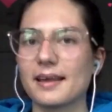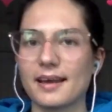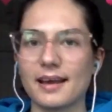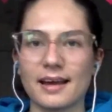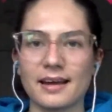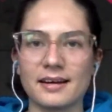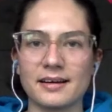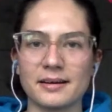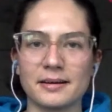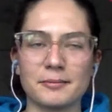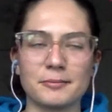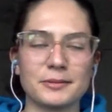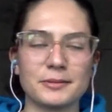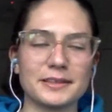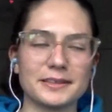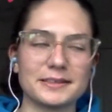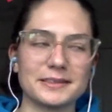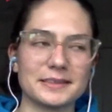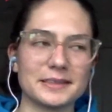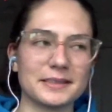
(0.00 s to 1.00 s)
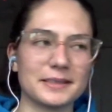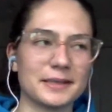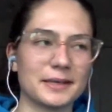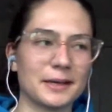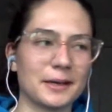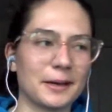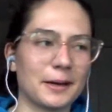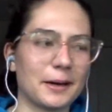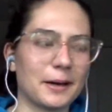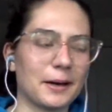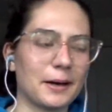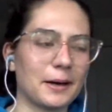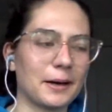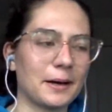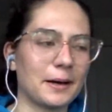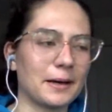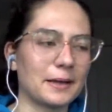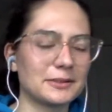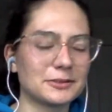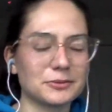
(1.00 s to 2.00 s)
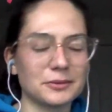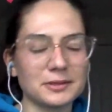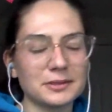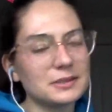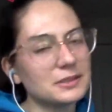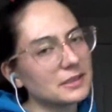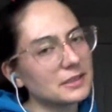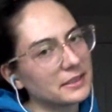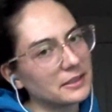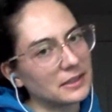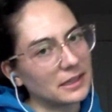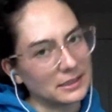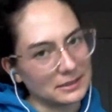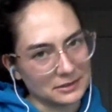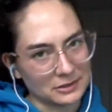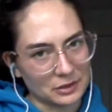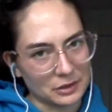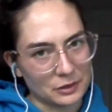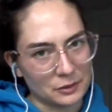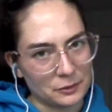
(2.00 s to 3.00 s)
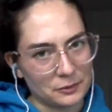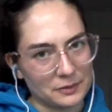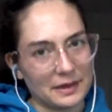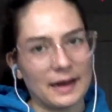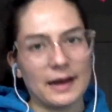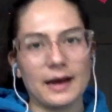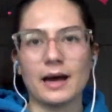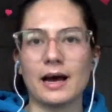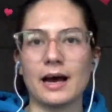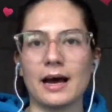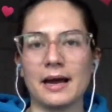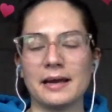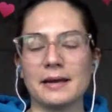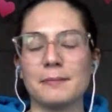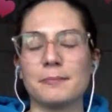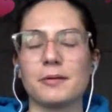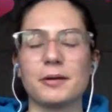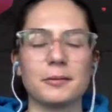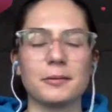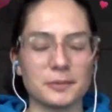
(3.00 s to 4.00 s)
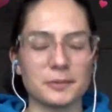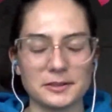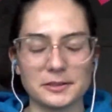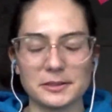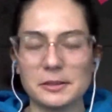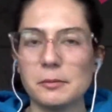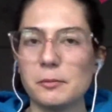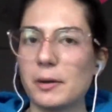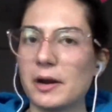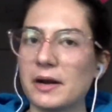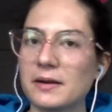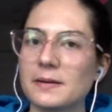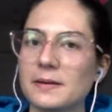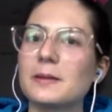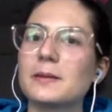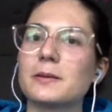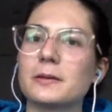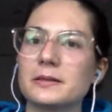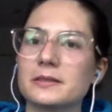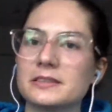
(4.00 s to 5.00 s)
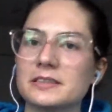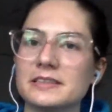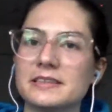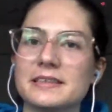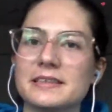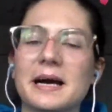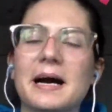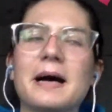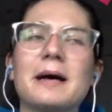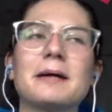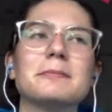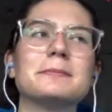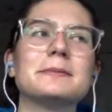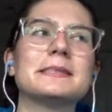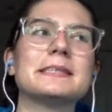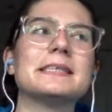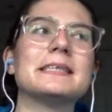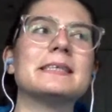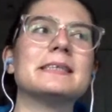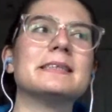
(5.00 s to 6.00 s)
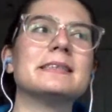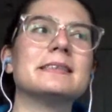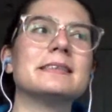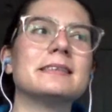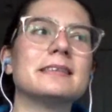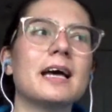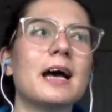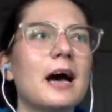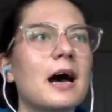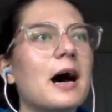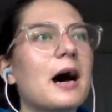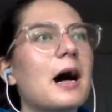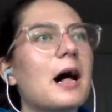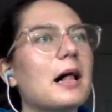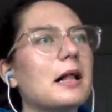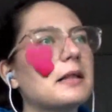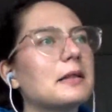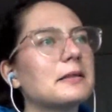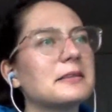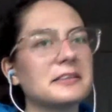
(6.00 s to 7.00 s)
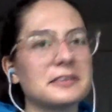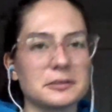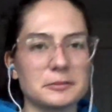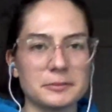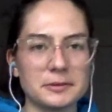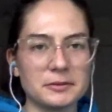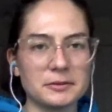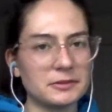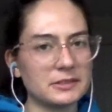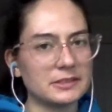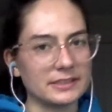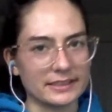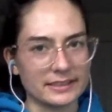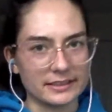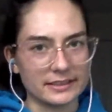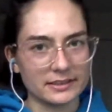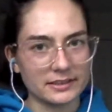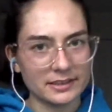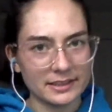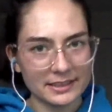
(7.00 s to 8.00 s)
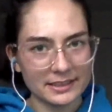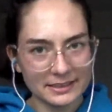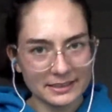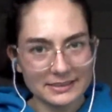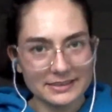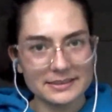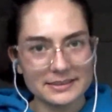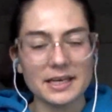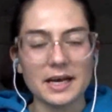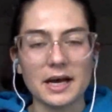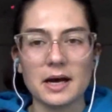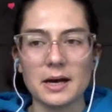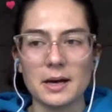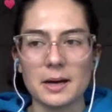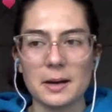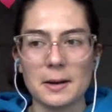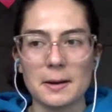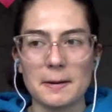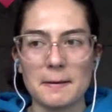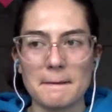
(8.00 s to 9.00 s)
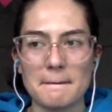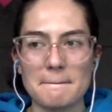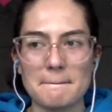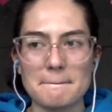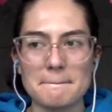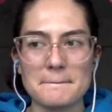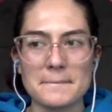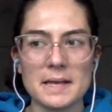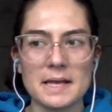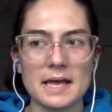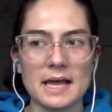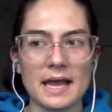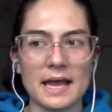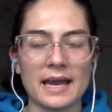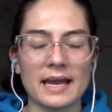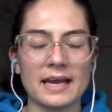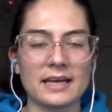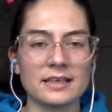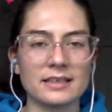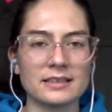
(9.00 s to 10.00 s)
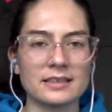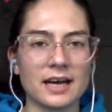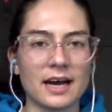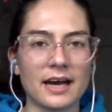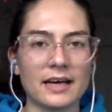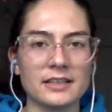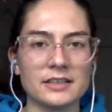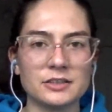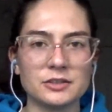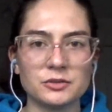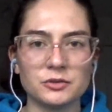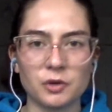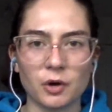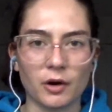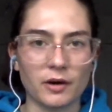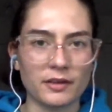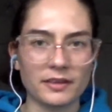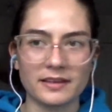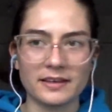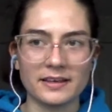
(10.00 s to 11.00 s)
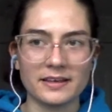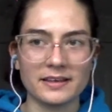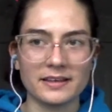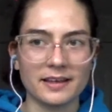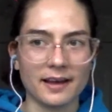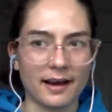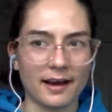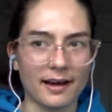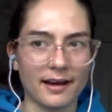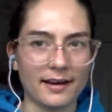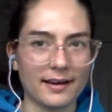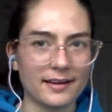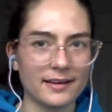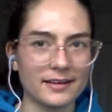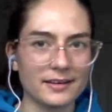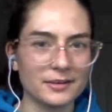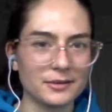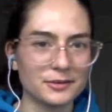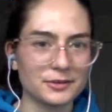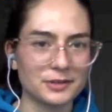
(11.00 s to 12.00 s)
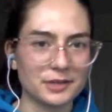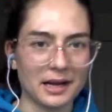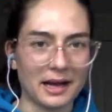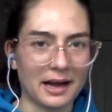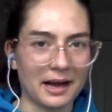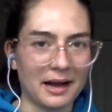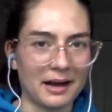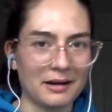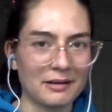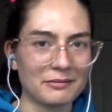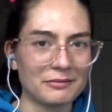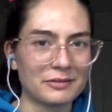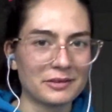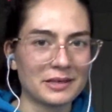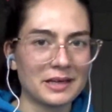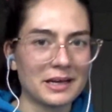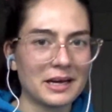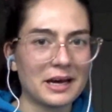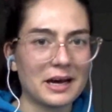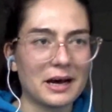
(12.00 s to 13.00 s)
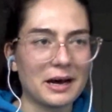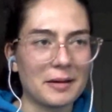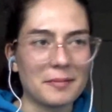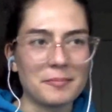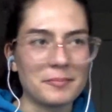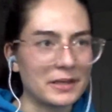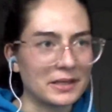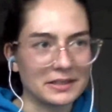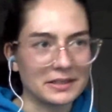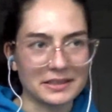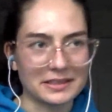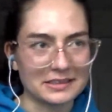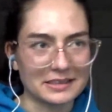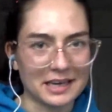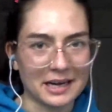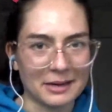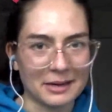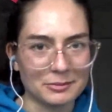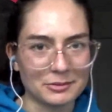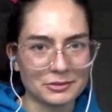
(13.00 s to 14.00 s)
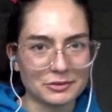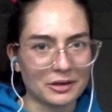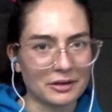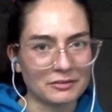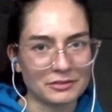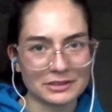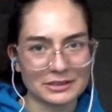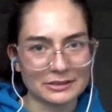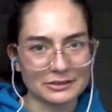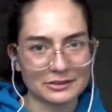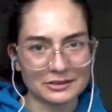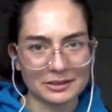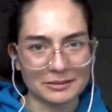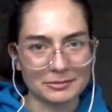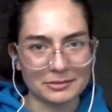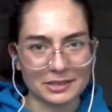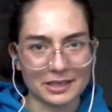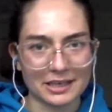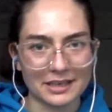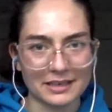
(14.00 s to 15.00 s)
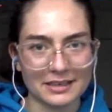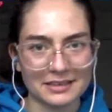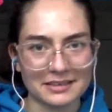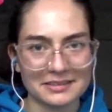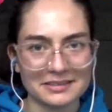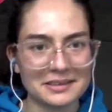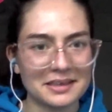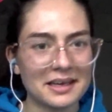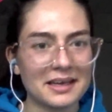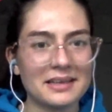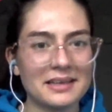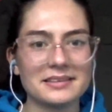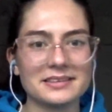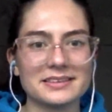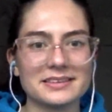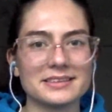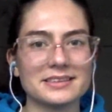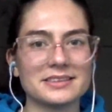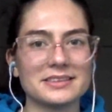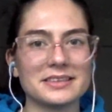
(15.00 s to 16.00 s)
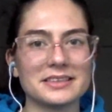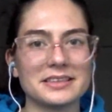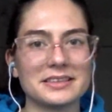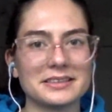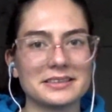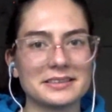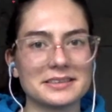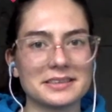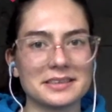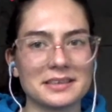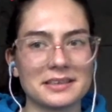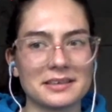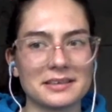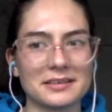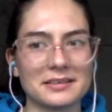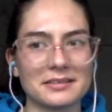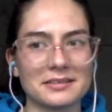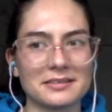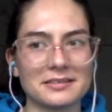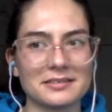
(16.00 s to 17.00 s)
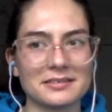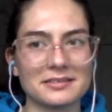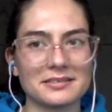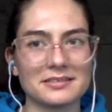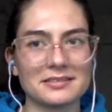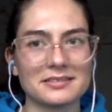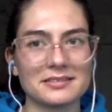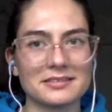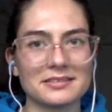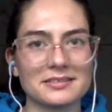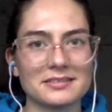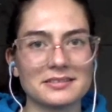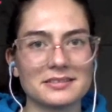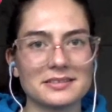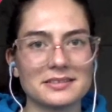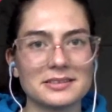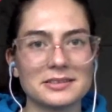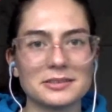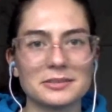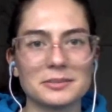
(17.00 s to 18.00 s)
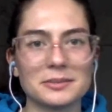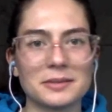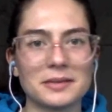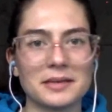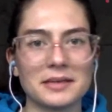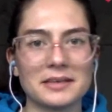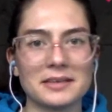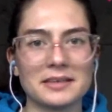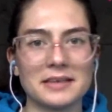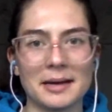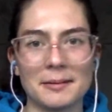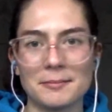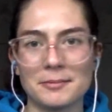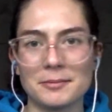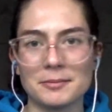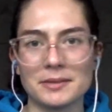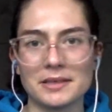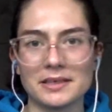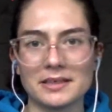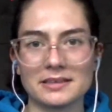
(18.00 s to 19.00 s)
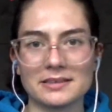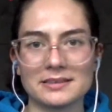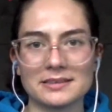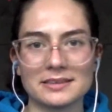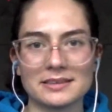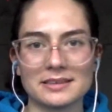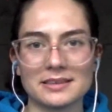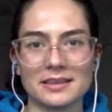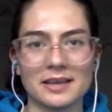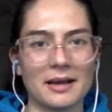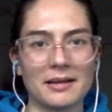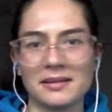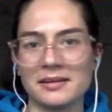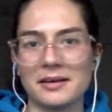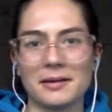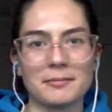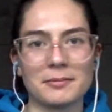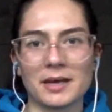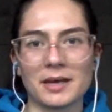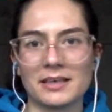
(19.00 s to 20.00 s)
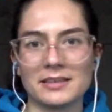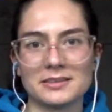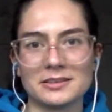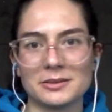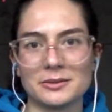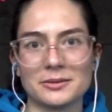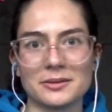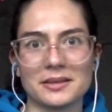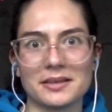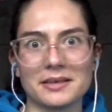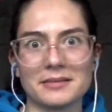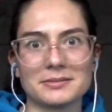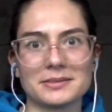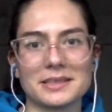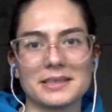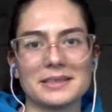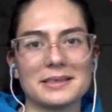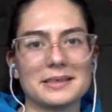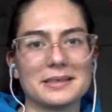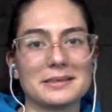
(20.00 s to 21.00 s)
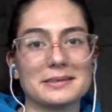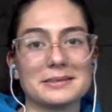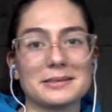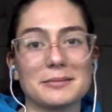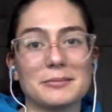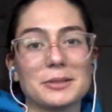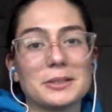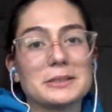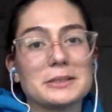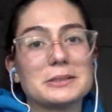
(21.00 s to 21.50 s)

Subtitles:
Editing Melissa here. I just wanted to let you guys know that I am completely aware that 13 tabs is a little bit ridiculous, and I do not think that you should have a million tabs for every single subject. This is just super in-depth because the MCAT is the only thing I'm studying this summer.